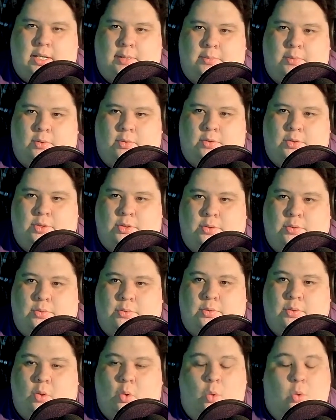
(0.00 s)
table to
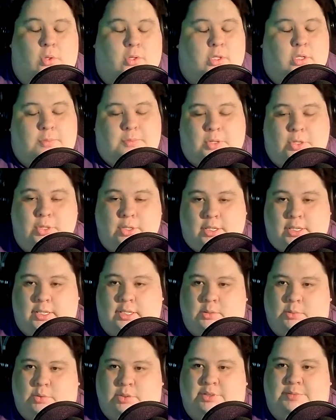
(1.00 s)
whole
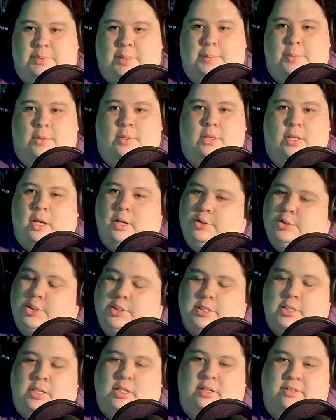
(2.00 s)
communities worth of people, not
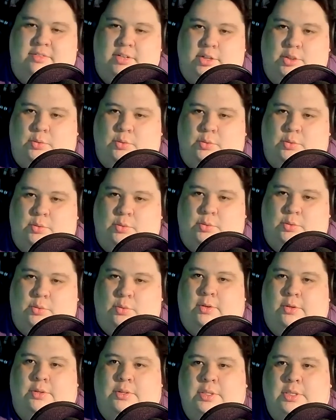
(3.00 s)
just individual
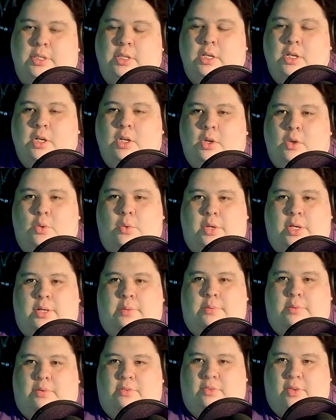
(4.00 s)
members who can
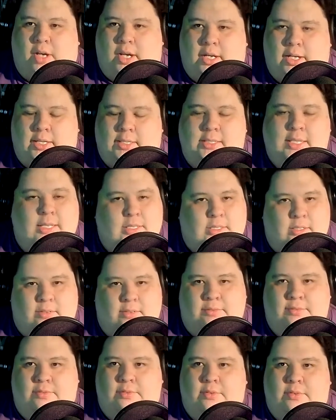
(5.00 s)
provide a sense
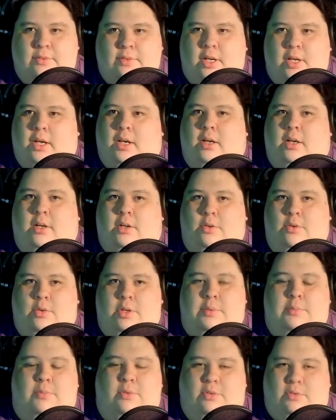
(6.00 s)
of, uh, who
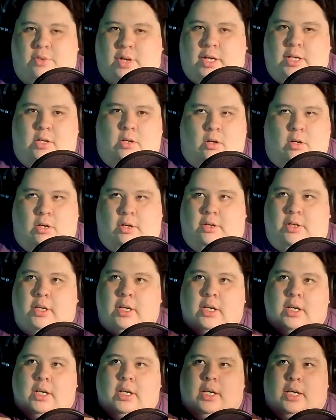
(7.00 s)
can provide art
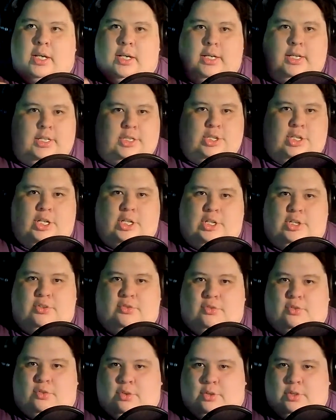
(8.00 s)
in exchange
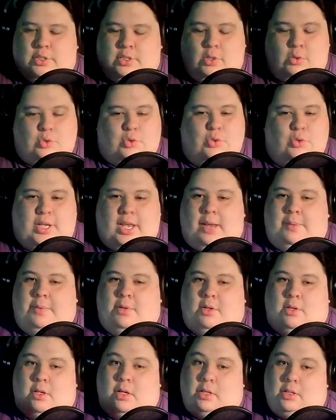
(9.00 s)
for social
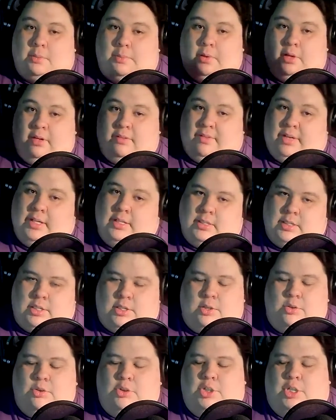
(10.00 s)
capital on the part of the
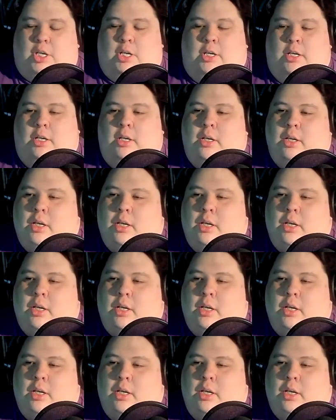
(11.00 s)
institution.